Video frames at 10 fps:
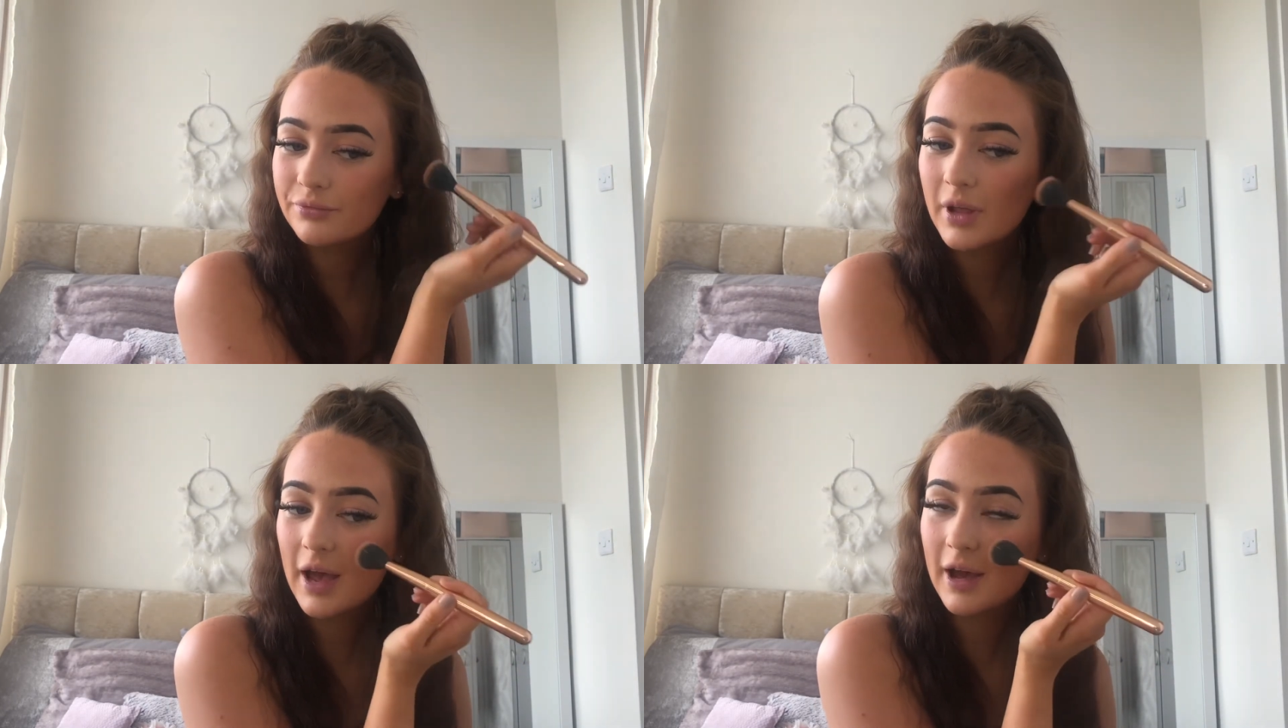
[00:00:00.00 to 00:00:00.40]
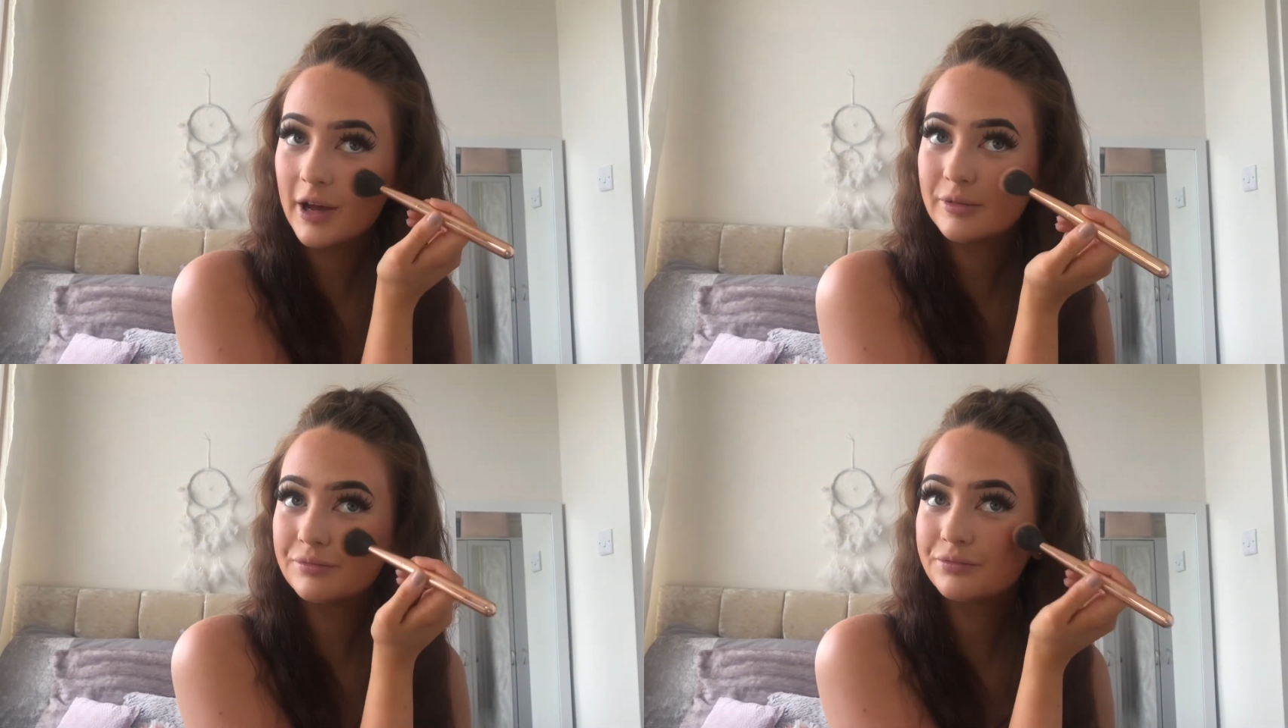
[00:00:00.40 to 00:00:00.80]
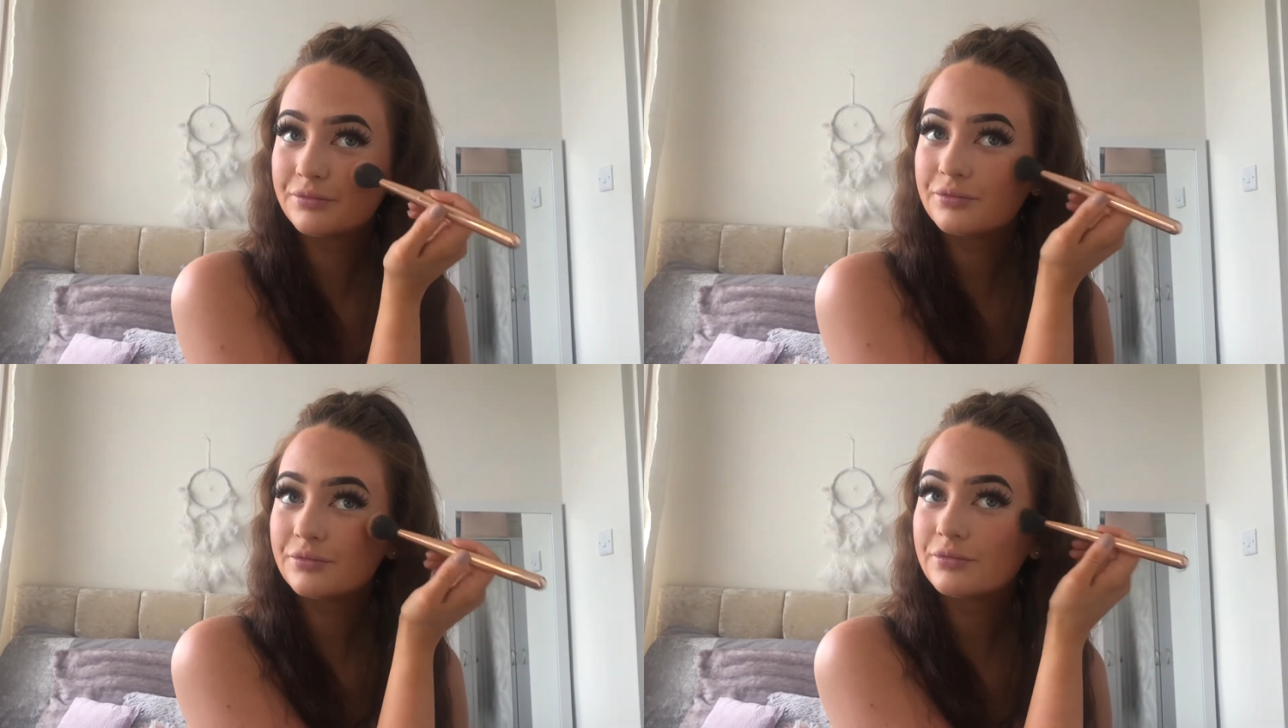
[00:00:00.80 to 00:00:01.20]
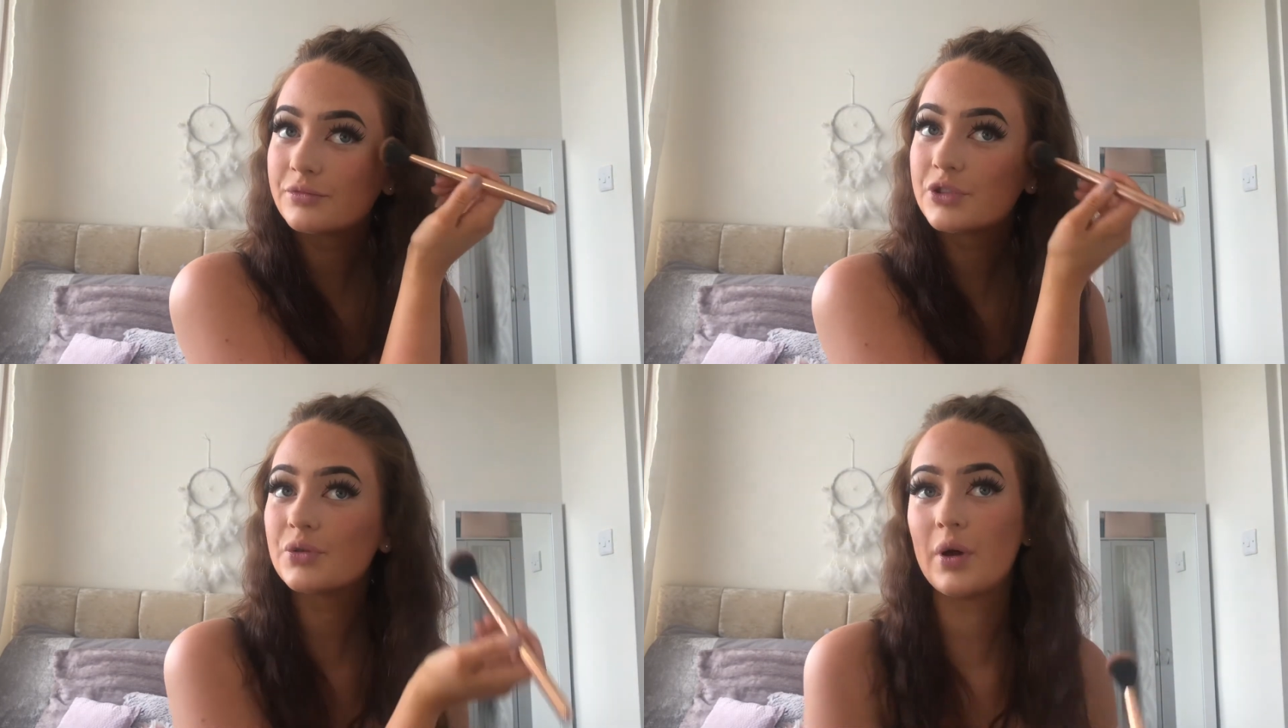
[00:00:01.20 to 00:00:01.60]

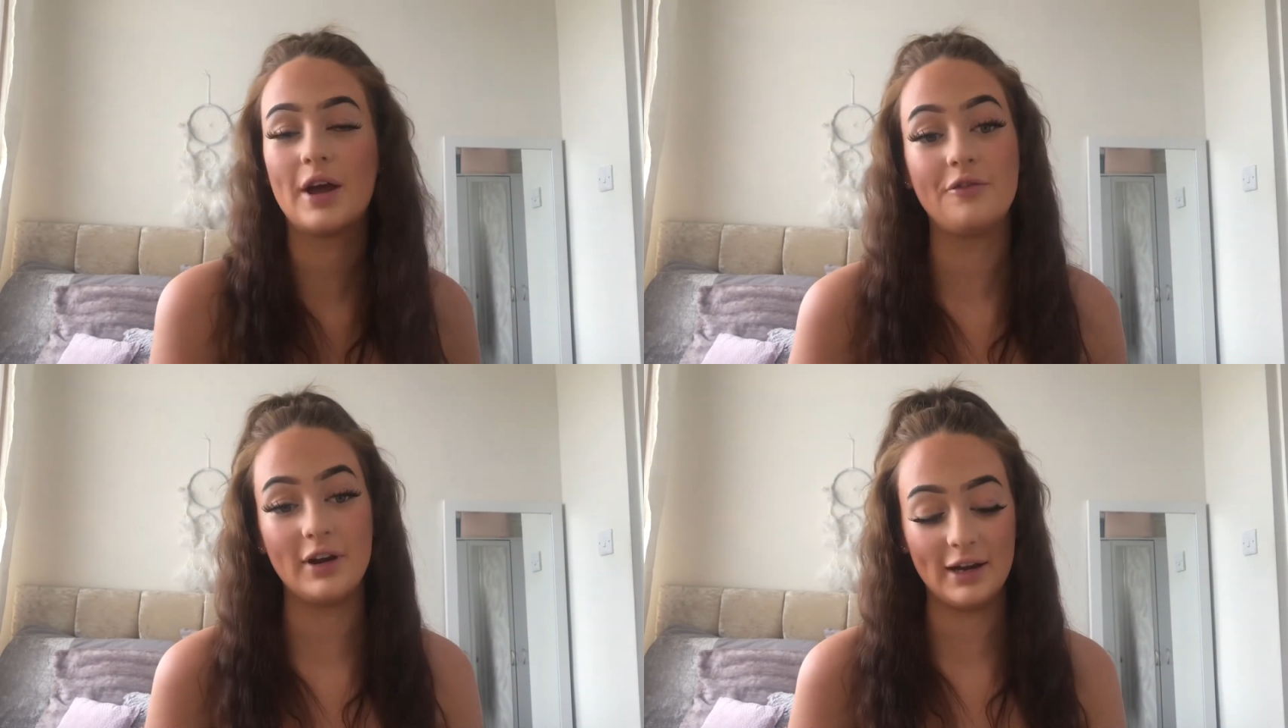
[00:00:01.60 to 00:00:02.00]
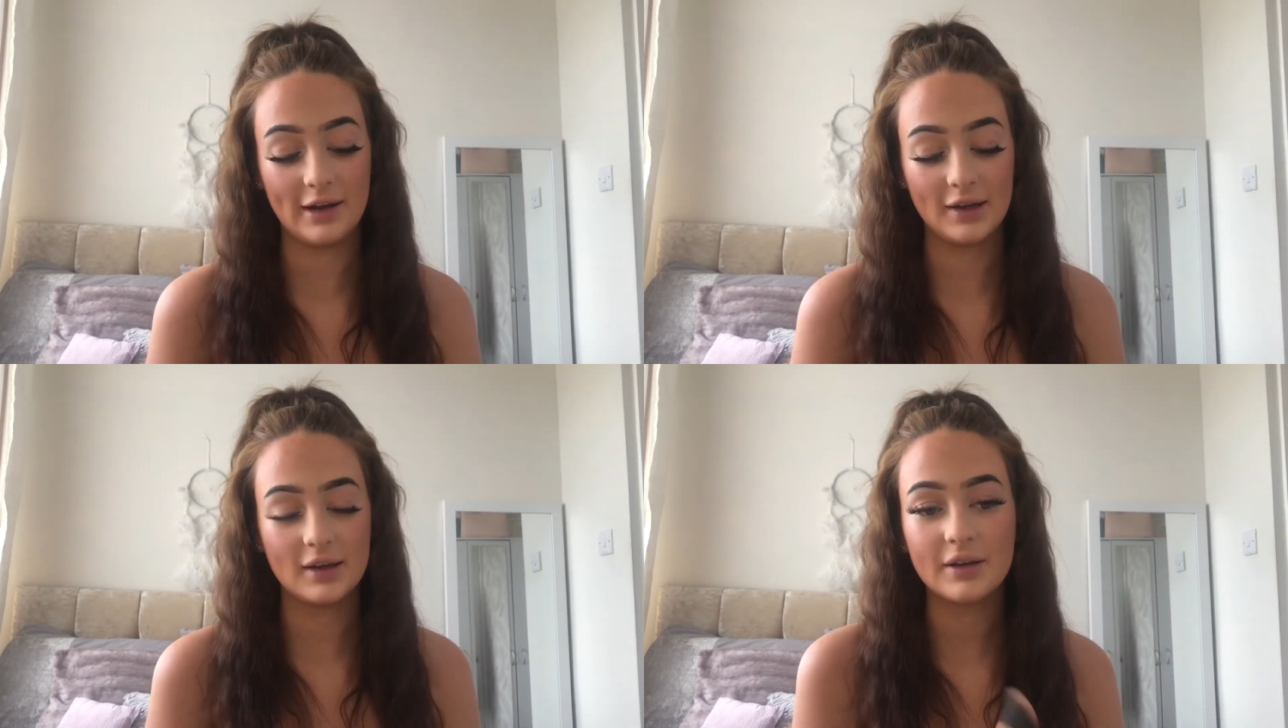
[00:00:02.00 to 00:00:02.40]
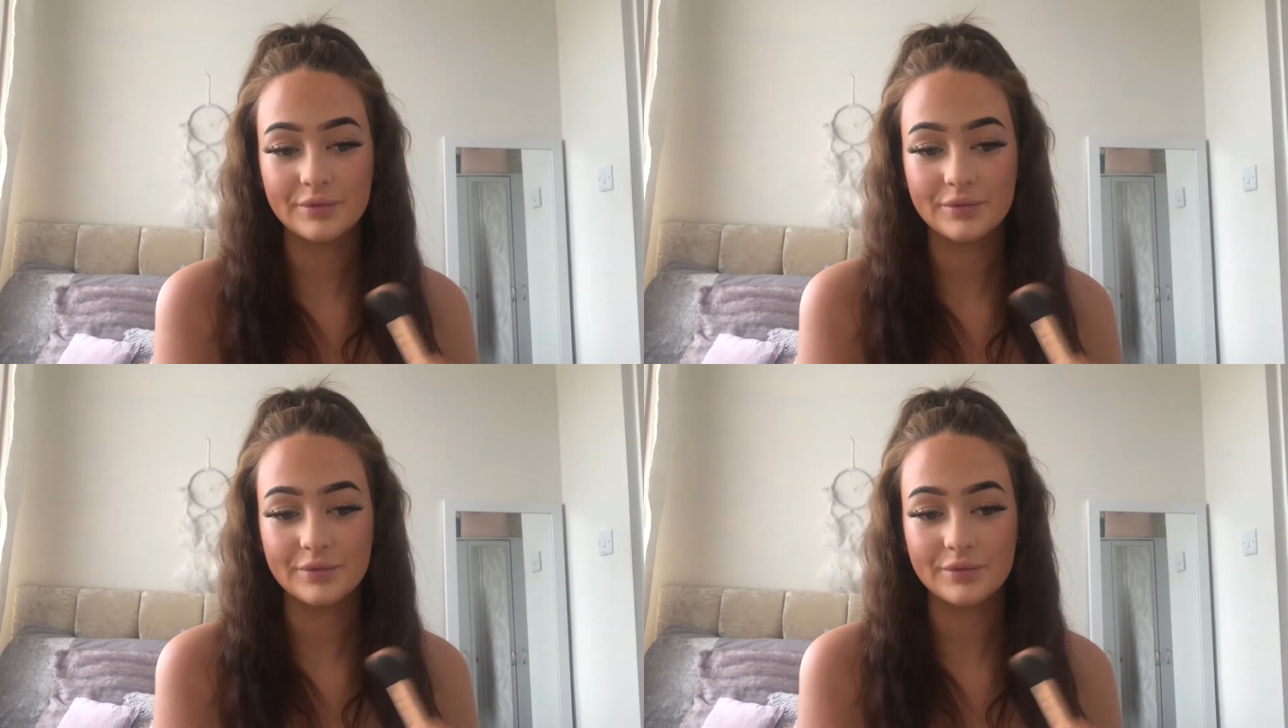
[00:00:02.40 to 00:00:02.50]
so I really like it.